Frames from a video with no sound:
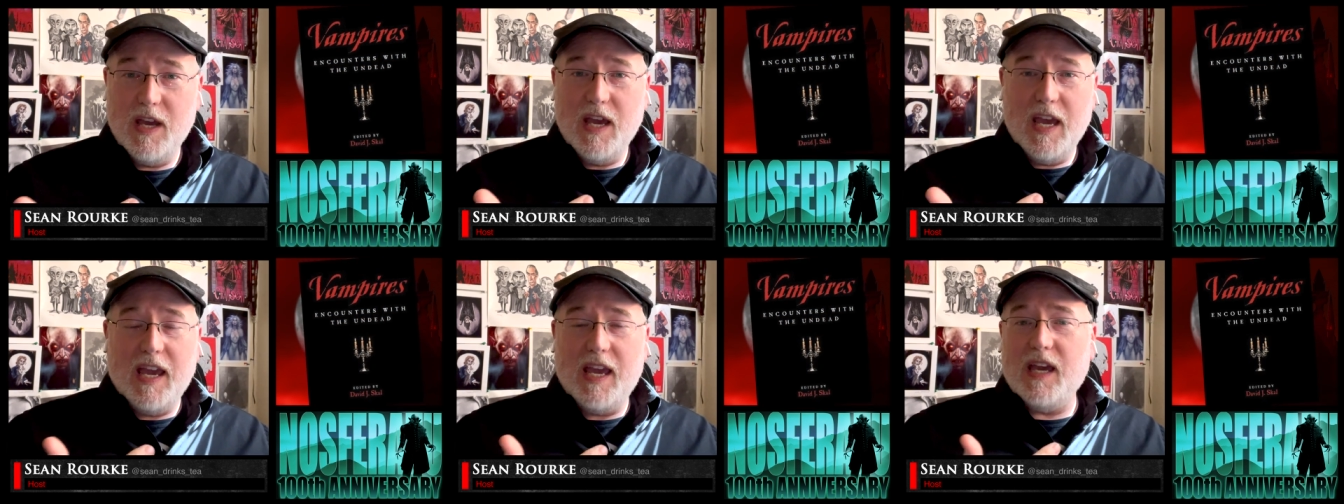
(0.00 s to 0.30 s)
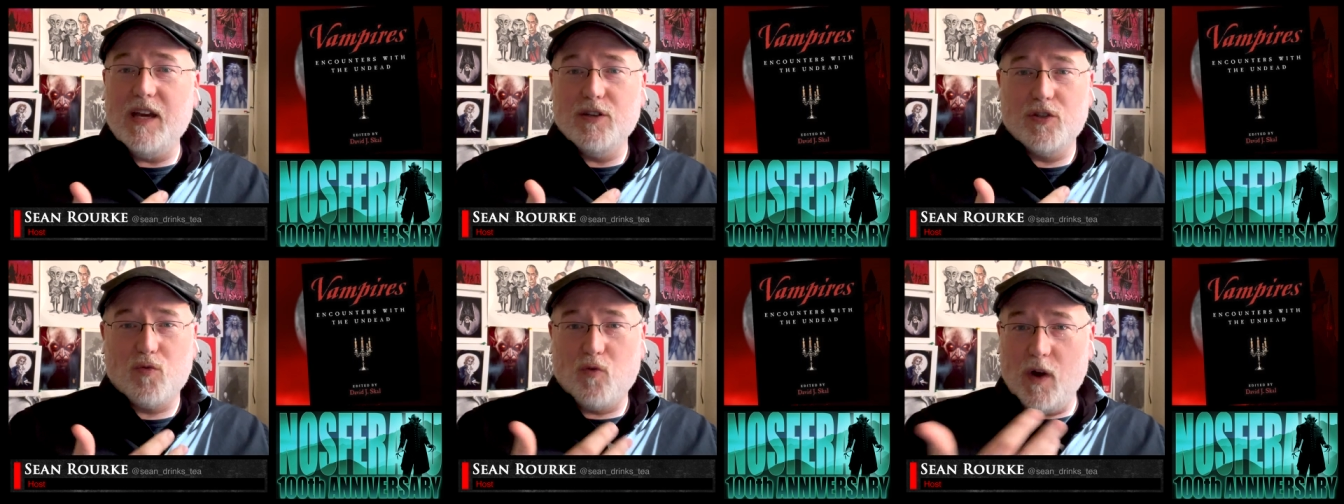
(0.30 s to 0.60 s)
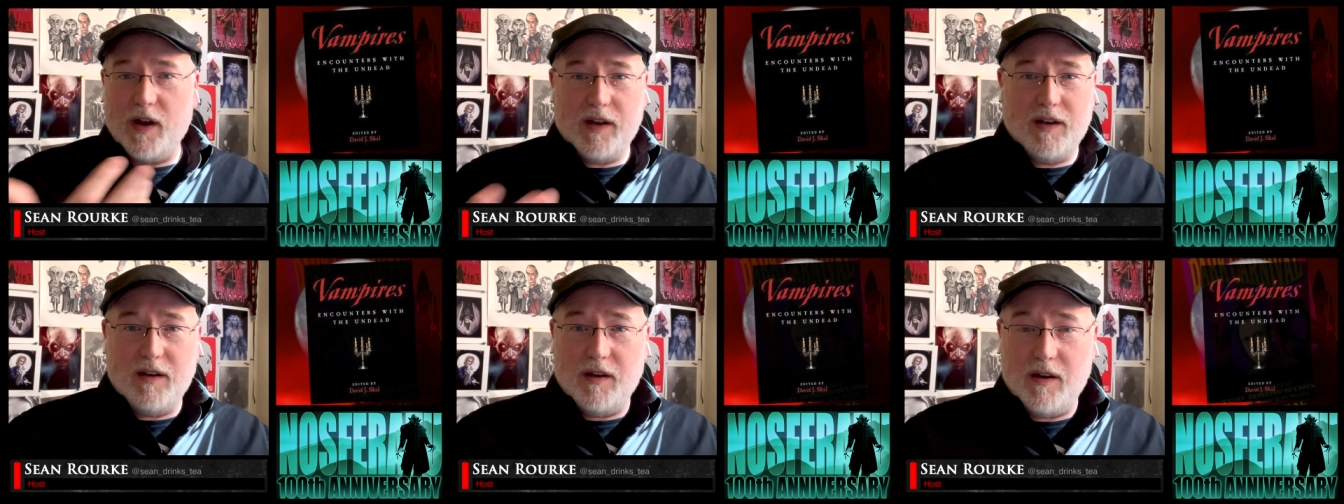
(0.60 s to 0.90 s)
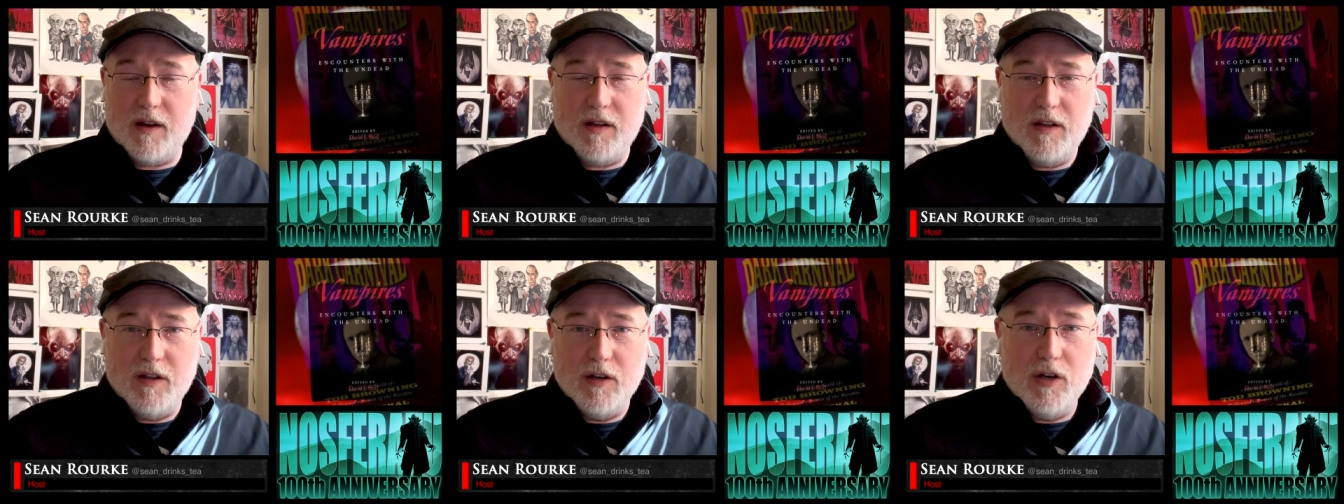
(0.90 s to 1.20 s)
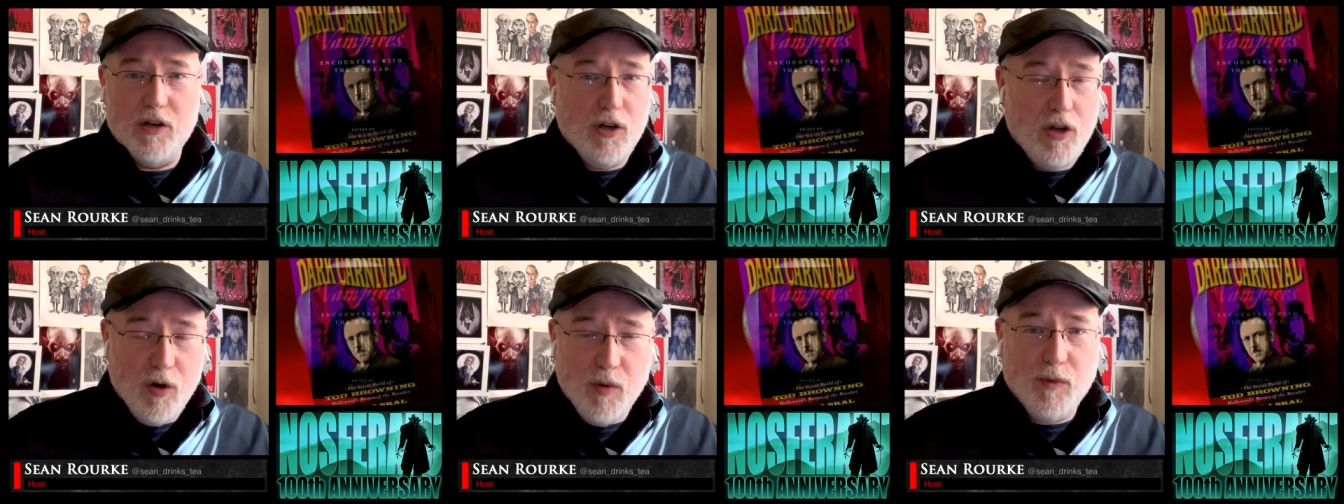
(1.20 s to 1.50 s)
He has written
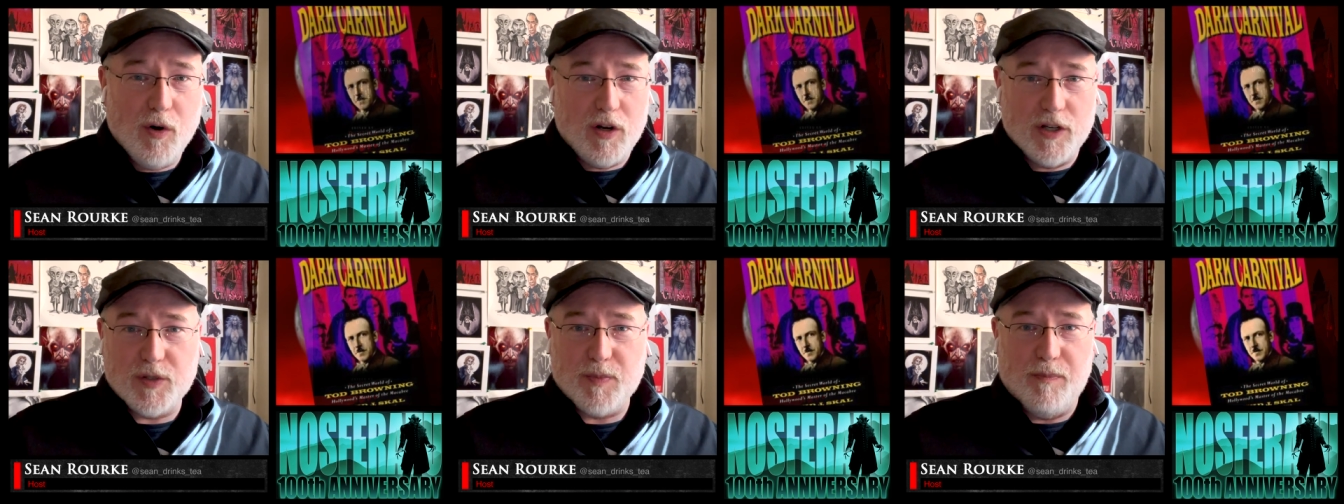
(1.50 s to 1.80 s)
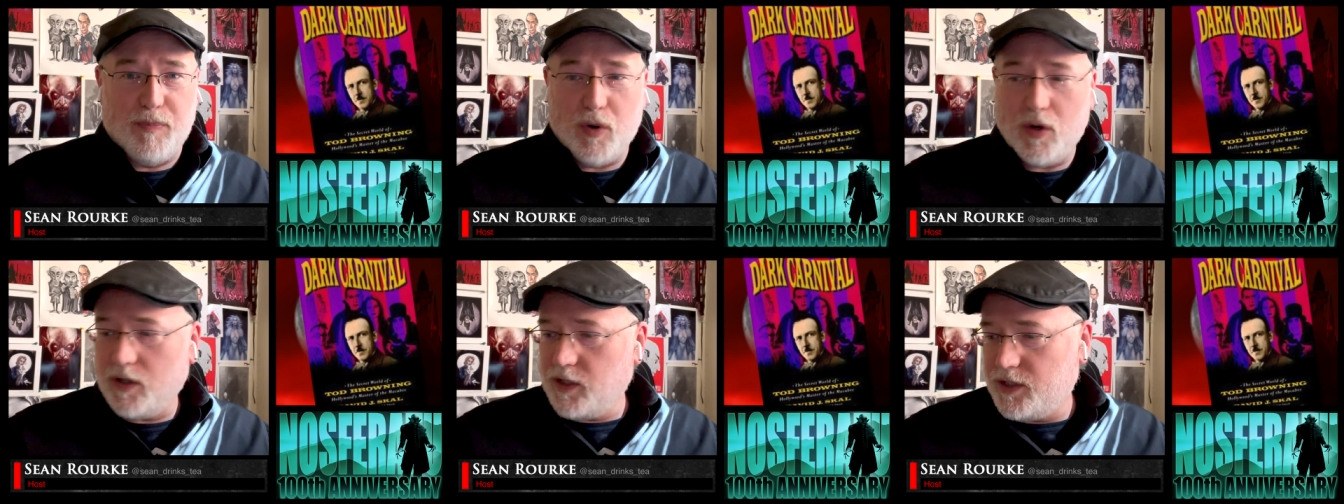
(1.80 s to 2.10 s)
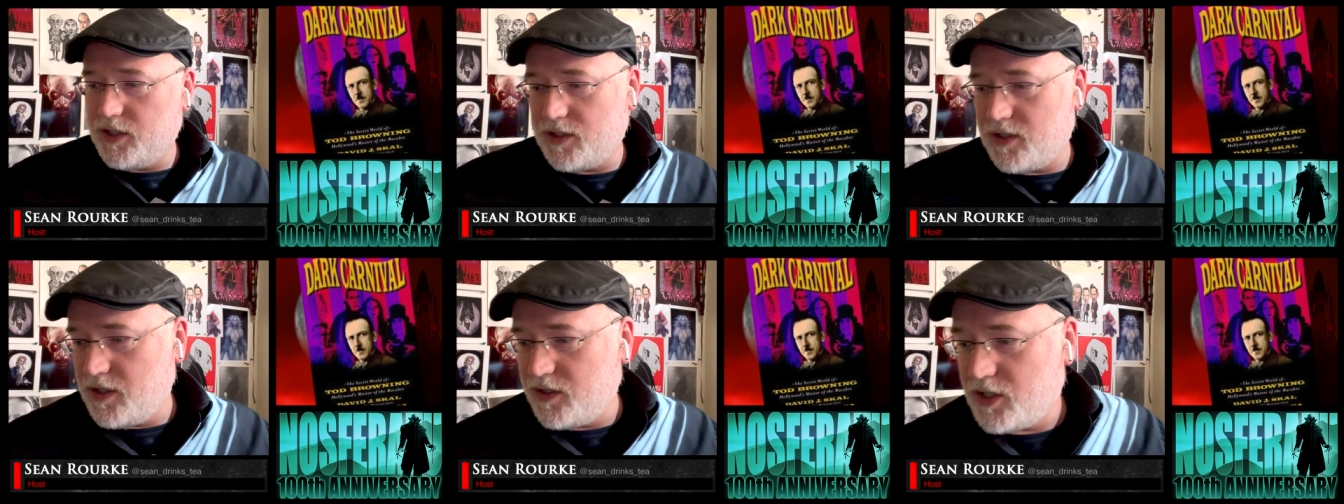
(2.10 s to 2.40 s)
numerous books,